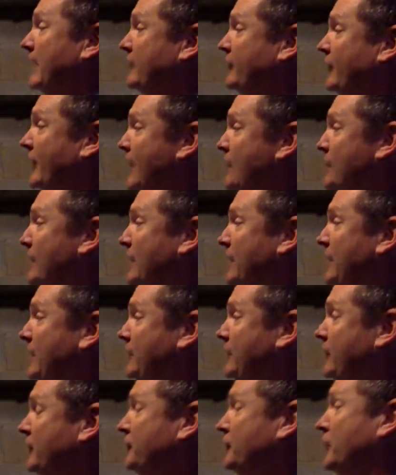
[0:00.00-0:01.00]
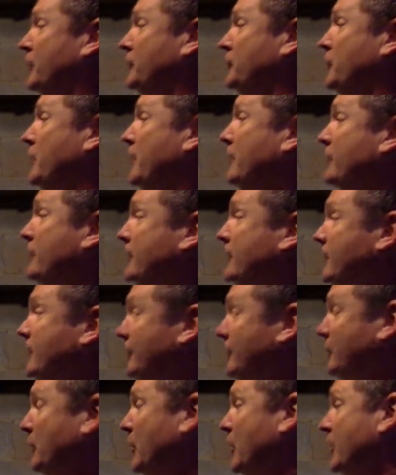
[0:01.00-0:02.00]
how many different addresses
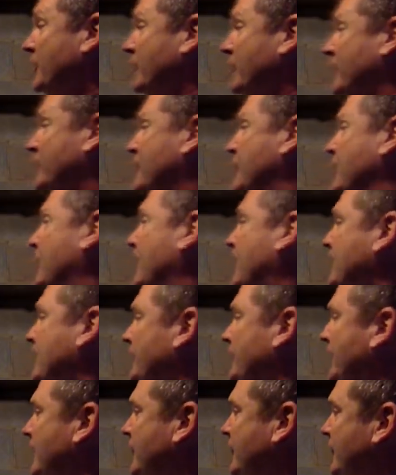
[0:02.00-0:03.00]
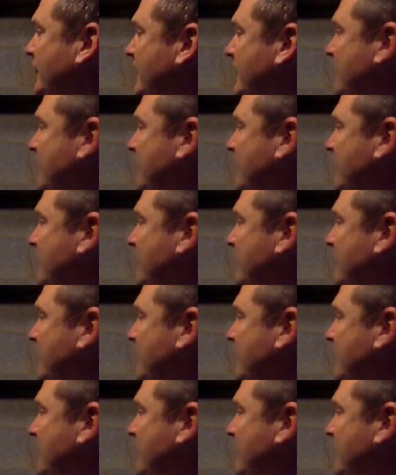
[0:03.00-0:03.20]
a process can access.